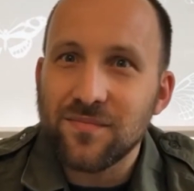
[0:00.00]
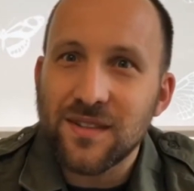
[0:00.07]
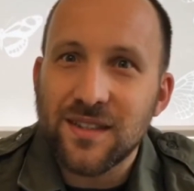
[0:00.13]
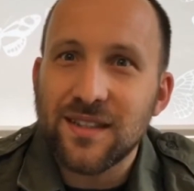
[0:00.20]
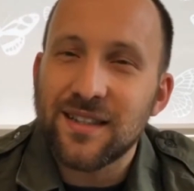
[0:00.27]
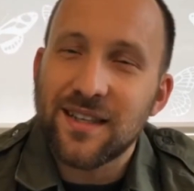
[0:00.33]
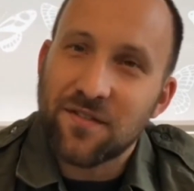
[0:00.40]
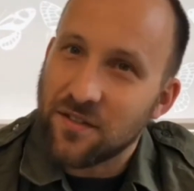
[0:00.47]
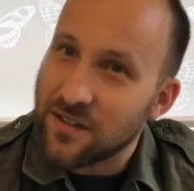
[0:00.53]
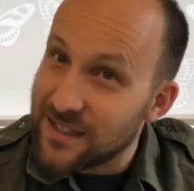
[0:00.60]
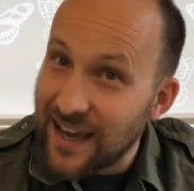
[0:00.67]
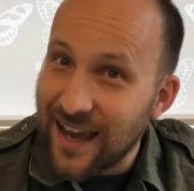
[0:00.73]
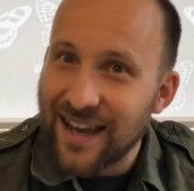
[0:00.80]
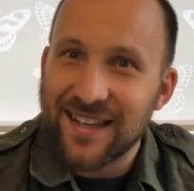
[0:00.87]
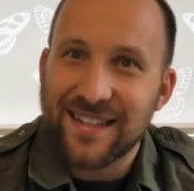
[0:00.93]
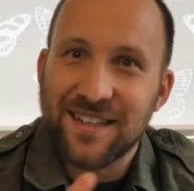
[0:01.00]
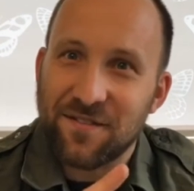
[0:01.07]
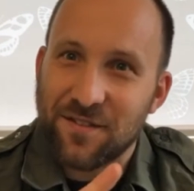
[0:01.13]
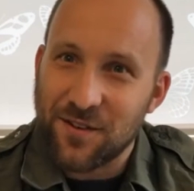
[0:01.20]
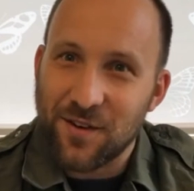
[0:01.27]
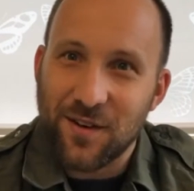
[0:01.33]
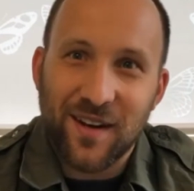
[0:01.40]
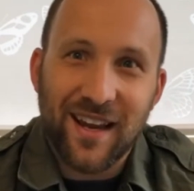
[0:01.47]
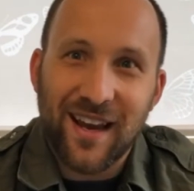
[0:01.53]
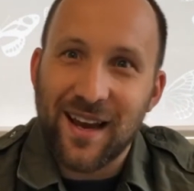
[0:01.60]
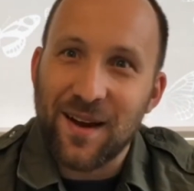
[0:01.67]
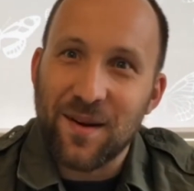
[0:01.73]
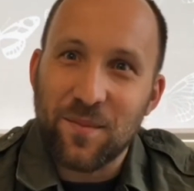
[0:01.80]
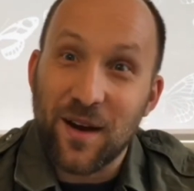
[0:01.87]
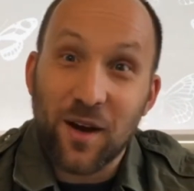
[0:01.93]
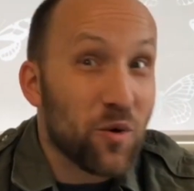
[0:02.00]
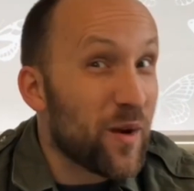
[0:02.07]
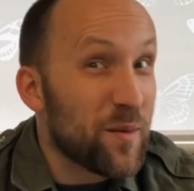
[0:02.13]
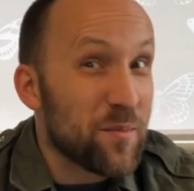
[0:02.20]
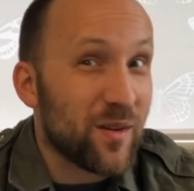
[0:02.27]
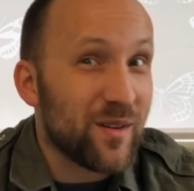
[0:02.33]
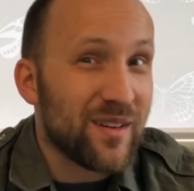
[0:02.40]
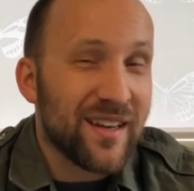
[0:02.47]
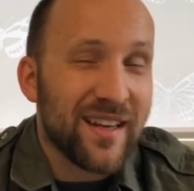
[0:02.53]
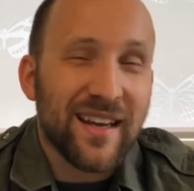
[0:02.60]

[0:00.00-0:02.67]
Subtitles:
different tech, different equipment,